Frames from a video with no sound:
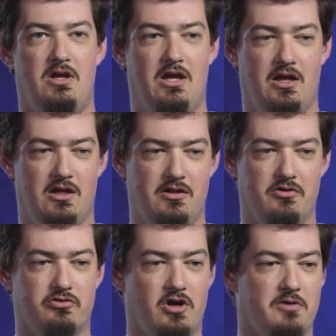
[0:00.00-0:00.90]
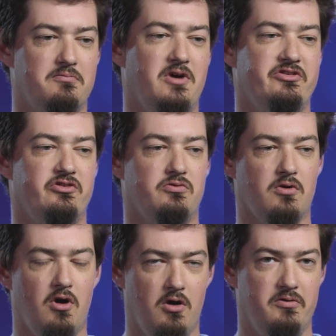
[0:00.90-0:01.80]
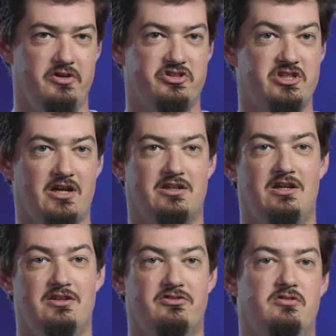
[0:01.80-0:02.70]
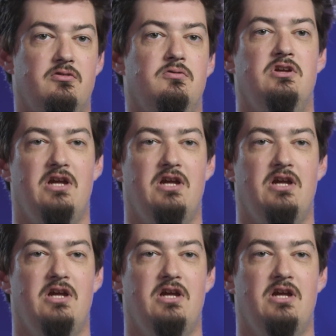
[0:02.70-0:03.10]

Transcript: and those compromises were always checked against.